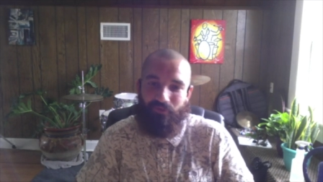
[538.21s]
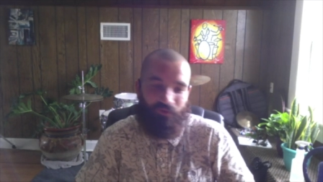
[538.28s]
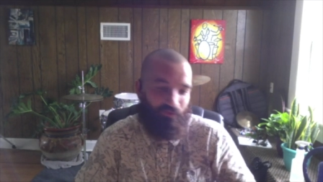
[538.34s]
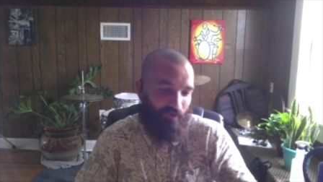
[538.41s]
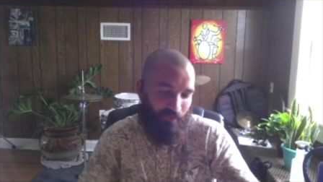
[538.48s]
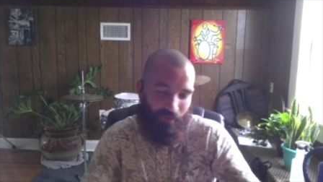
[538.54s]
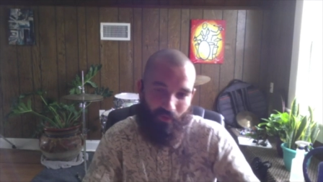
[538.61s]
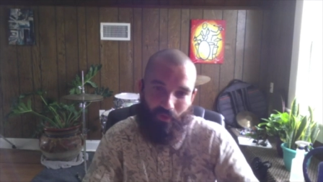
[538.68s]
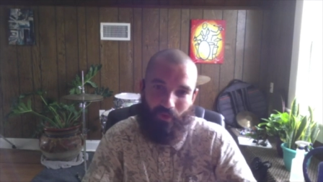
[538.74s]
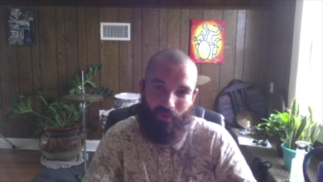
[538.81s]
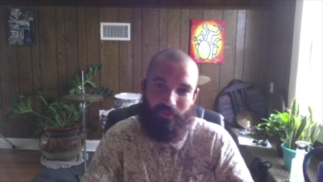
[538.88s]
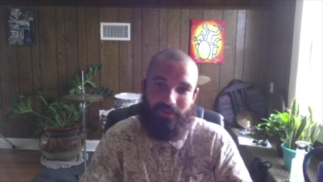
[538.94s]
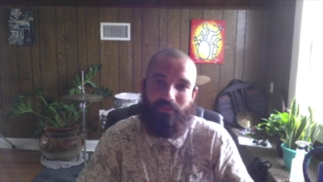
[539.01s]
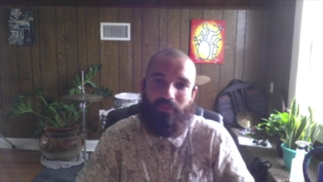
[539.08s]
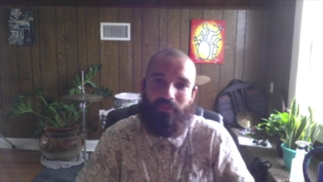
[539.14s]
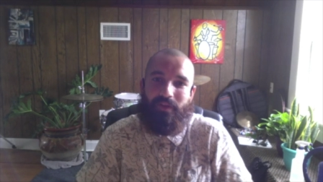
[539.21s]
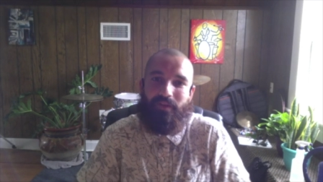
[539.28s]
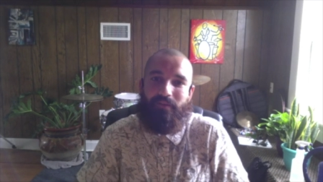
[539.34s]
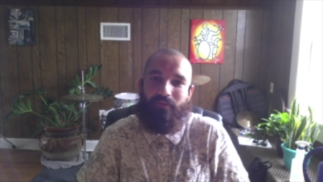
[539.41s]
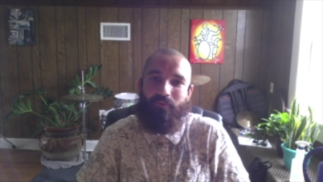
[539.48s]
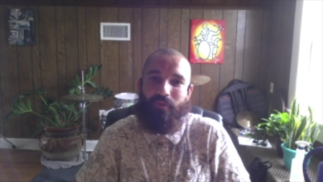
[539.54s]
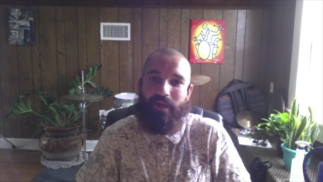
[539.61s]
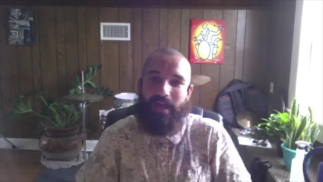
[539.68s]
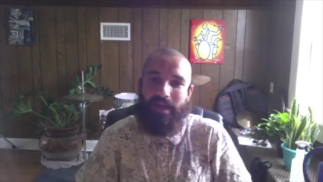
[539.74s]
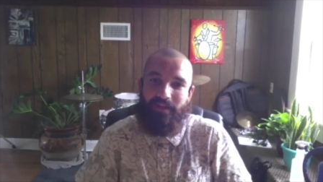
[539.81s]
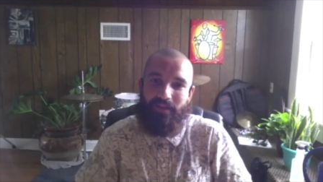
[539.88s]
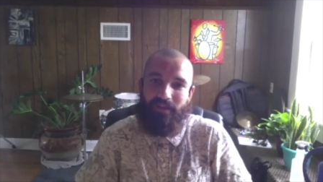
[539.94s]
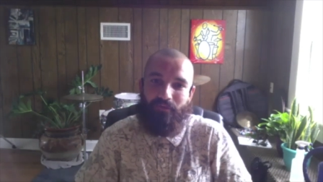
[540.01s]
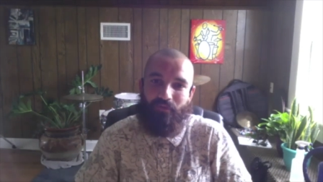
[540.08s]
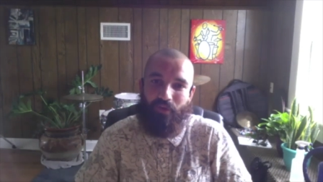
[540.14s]
drum corps was what what I
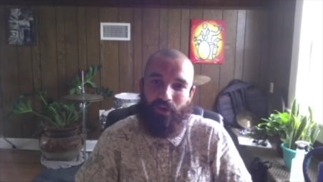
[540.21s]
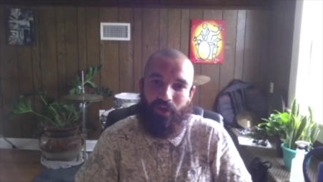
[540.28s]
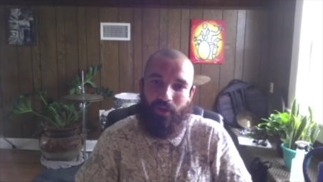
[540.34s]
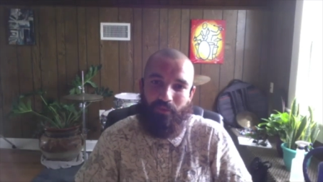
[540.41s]
did for a couple